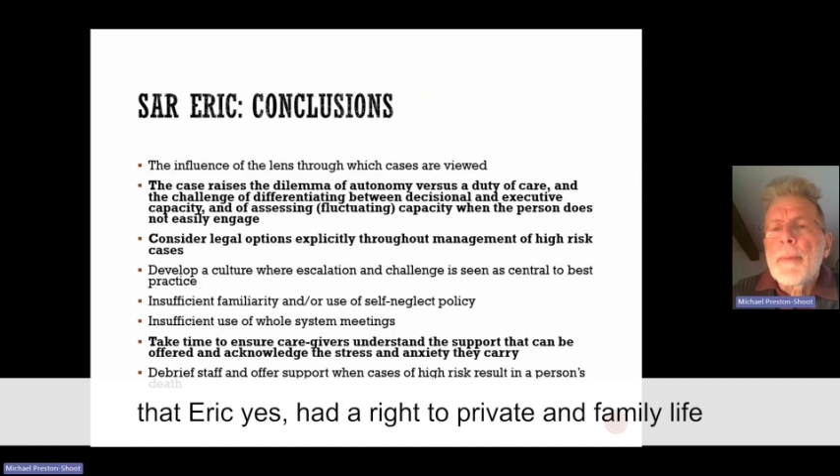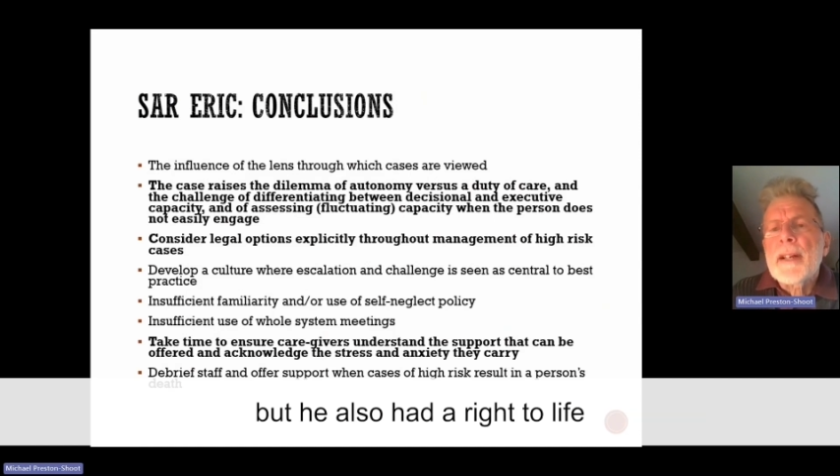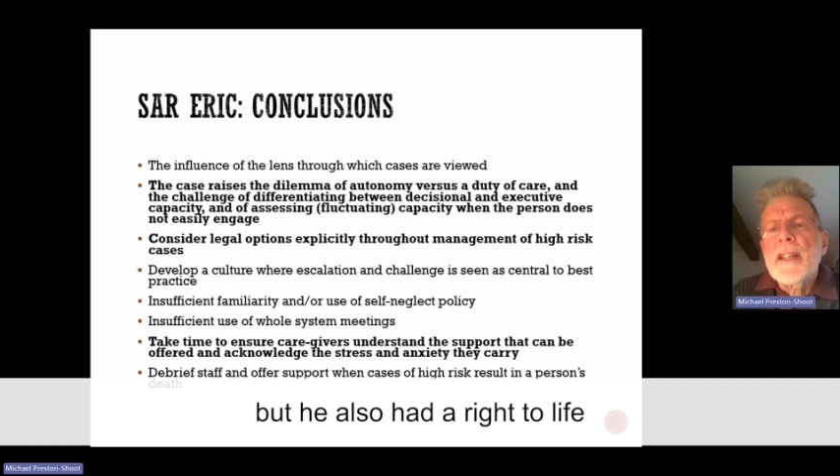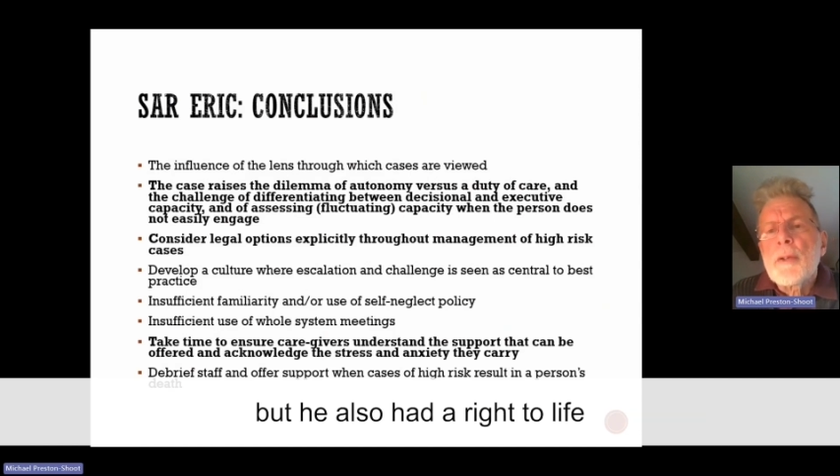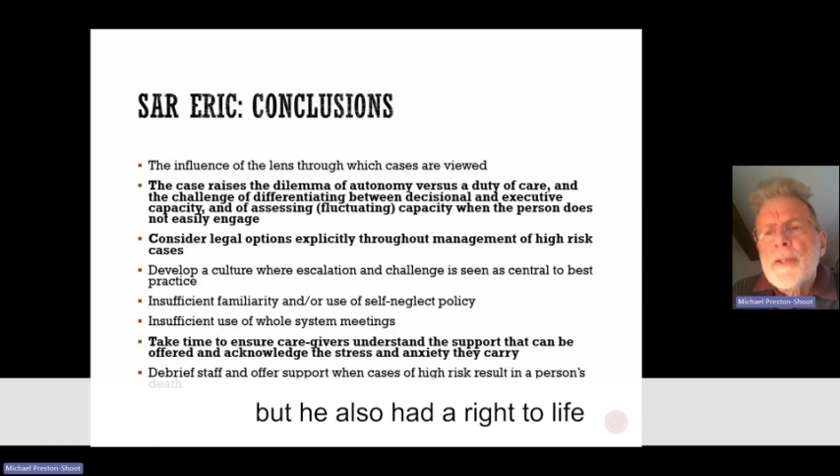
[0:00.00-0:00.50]

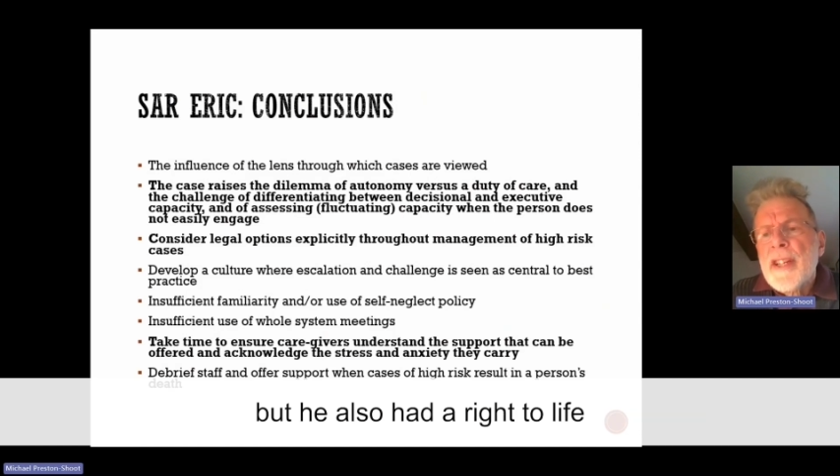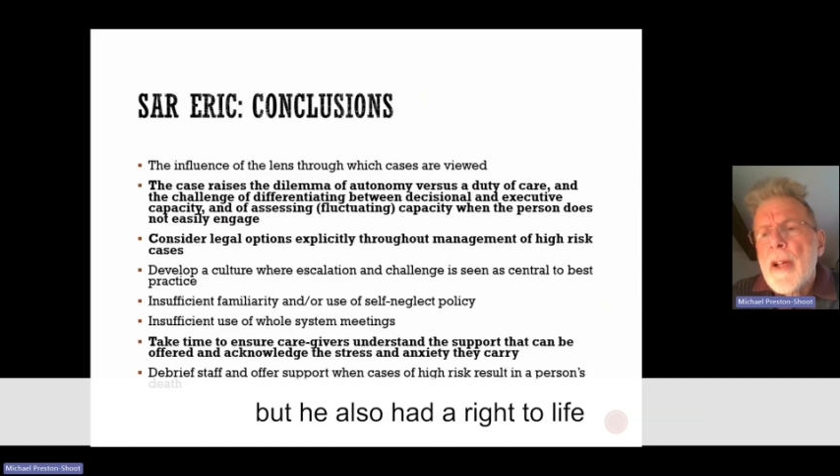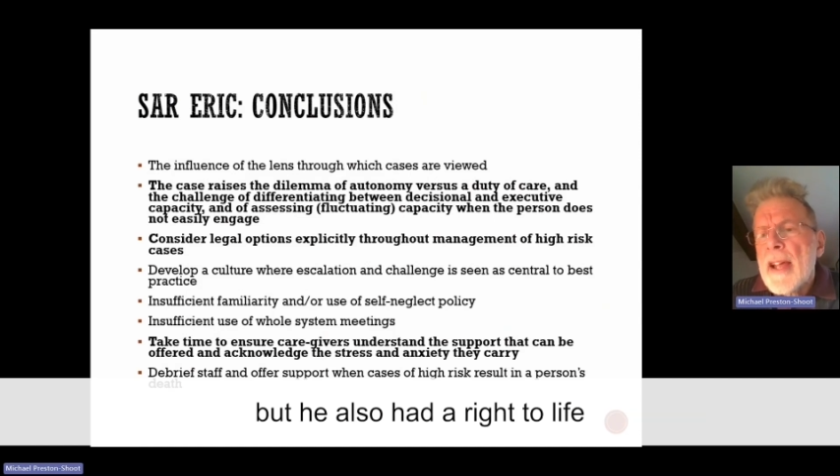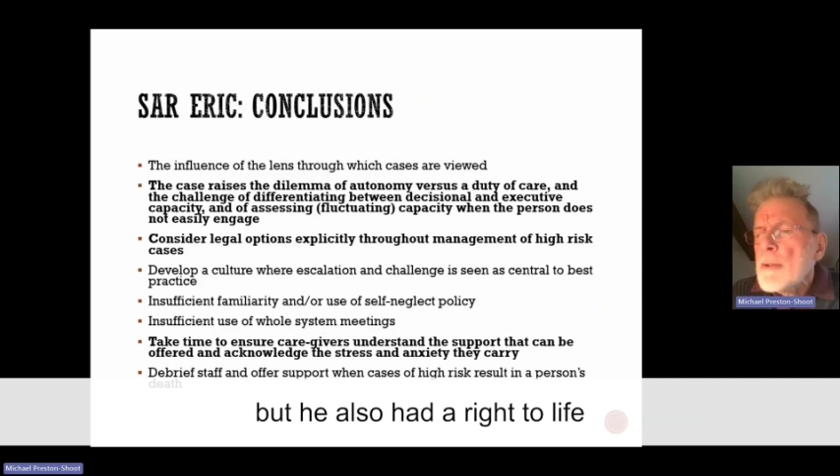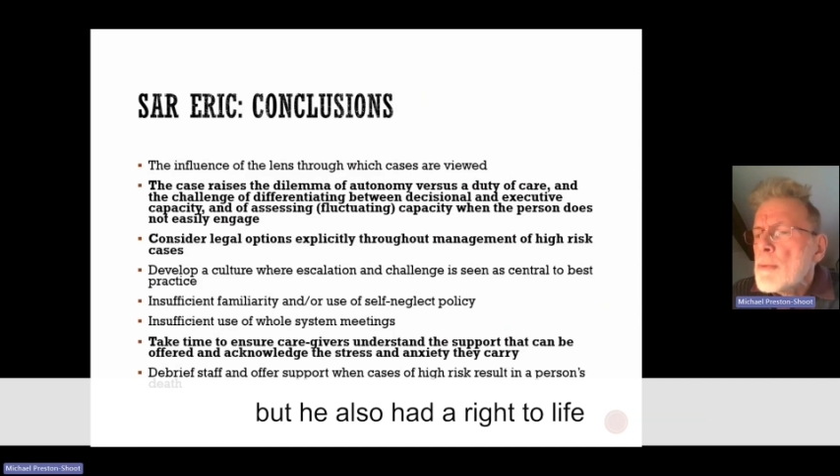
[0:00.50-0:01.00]
but he
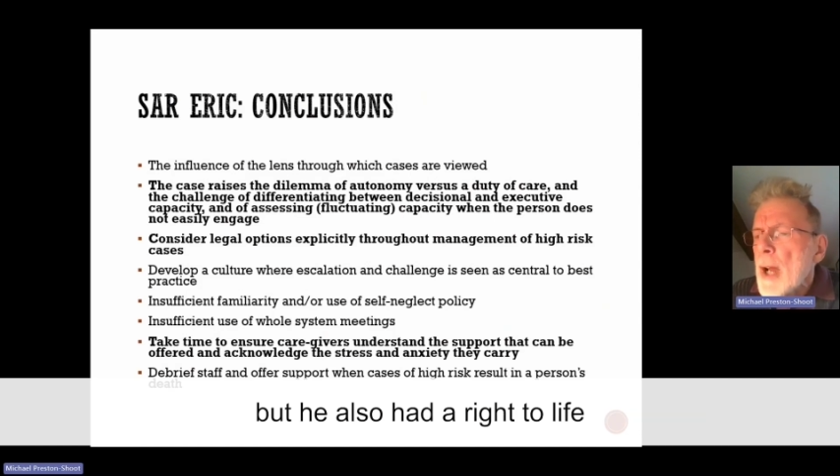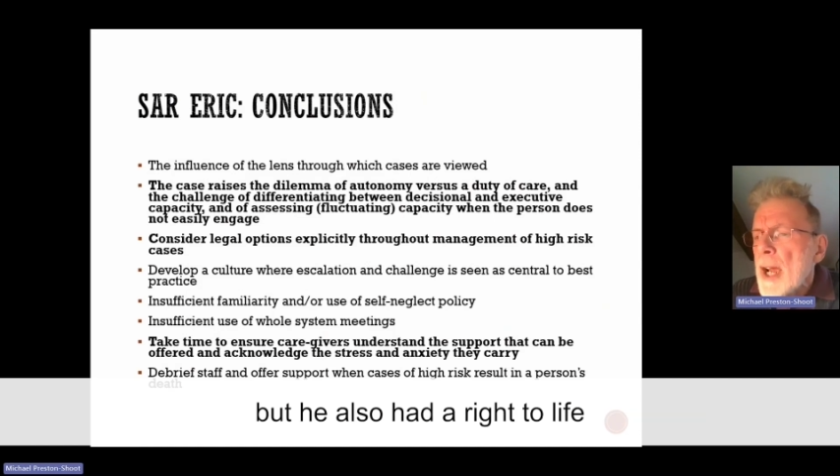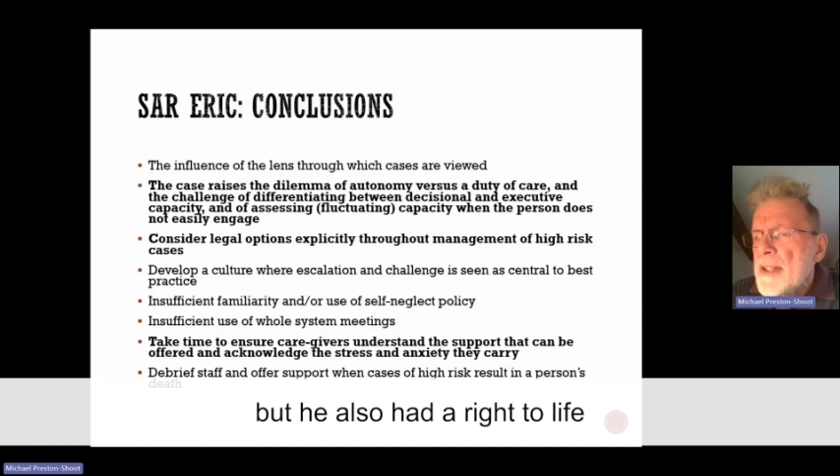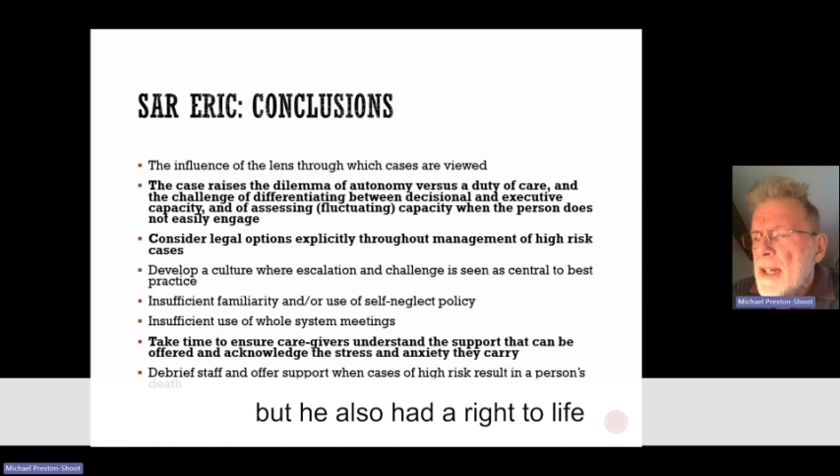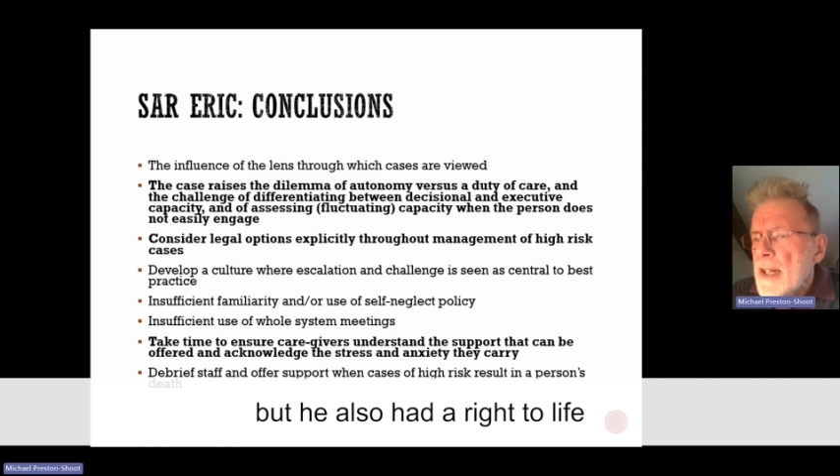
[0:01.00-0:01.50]
also had a
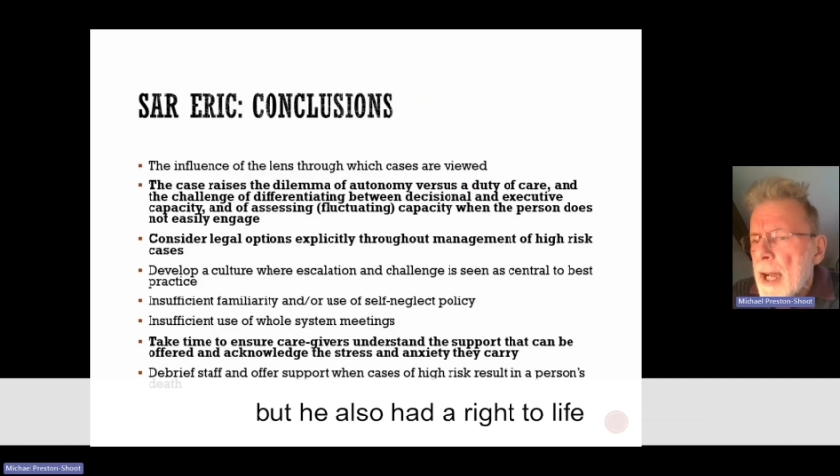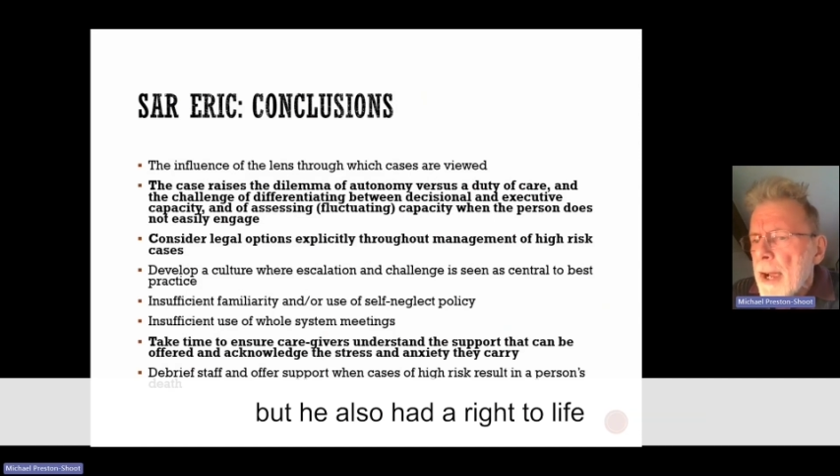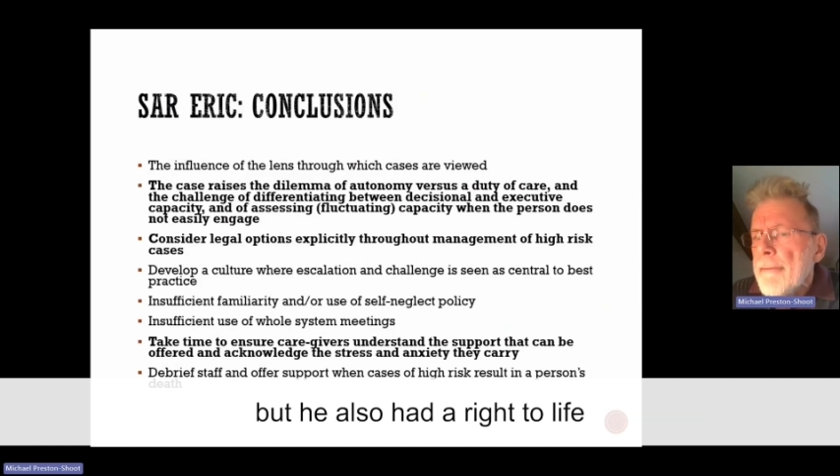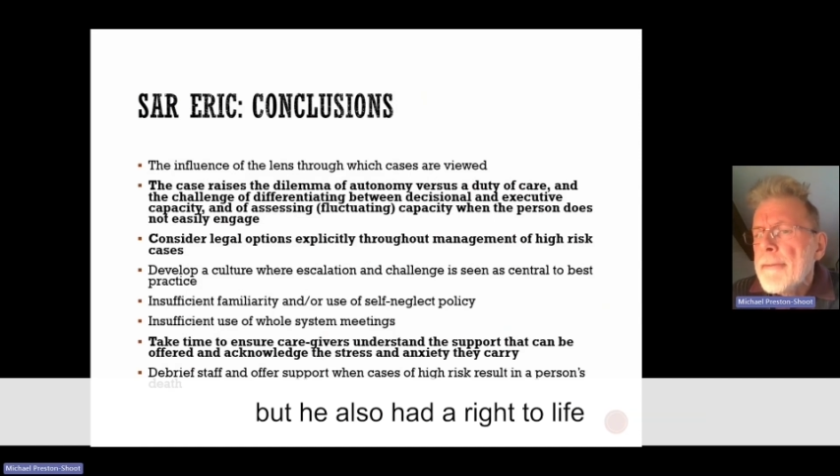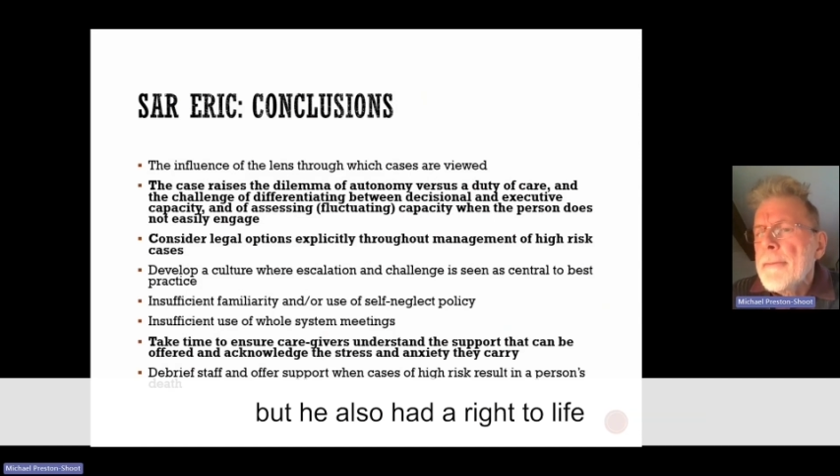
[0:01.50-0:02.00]
right to
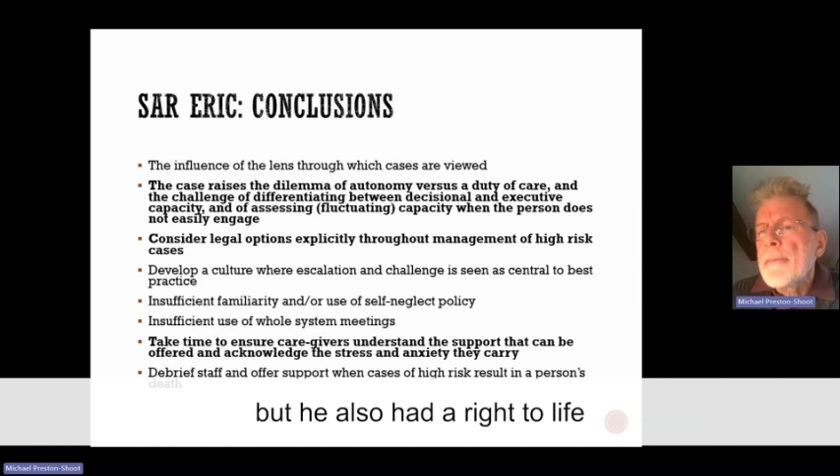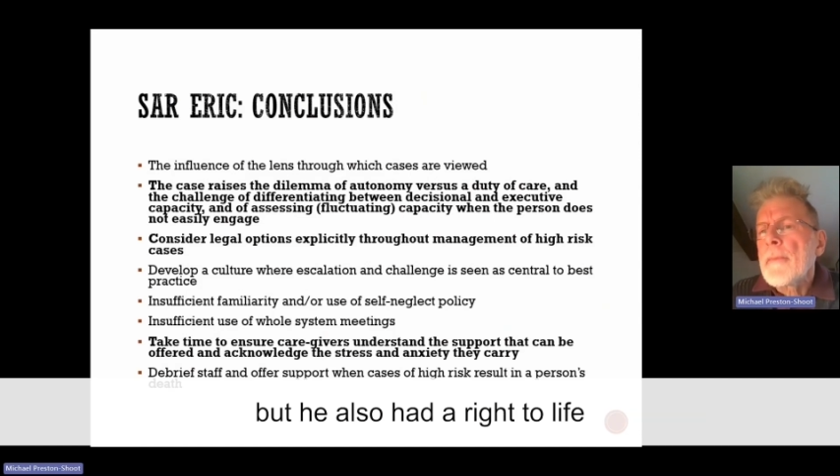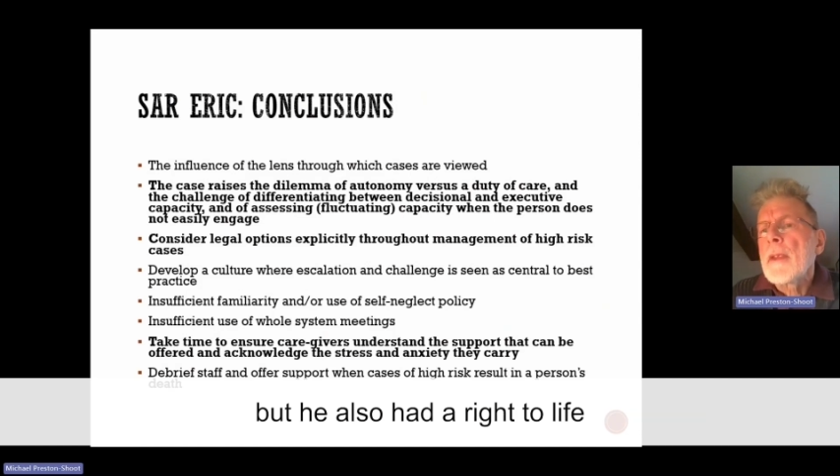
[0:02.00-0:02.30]
life.